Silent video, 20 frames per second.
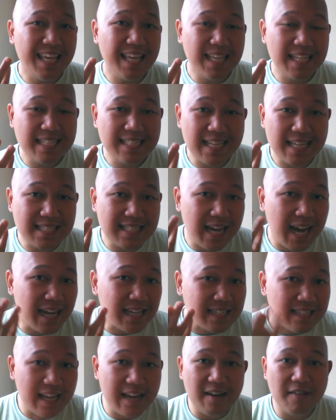he says,
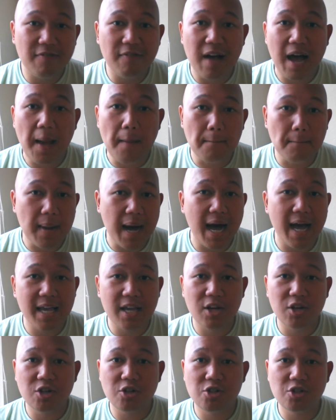identify
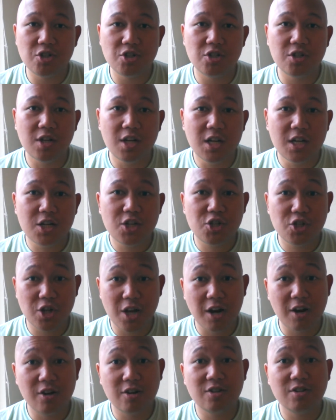buyers,
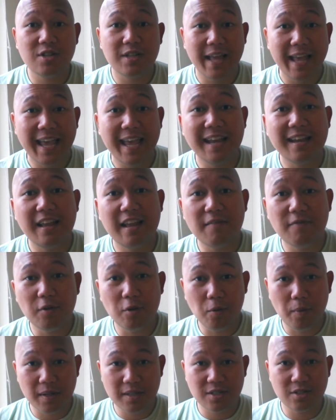sharers, and
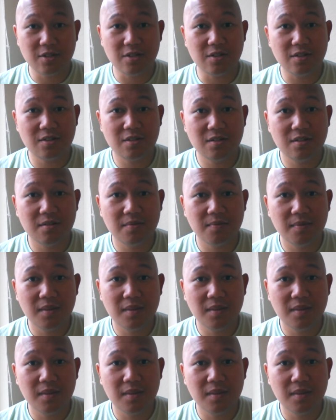influencers,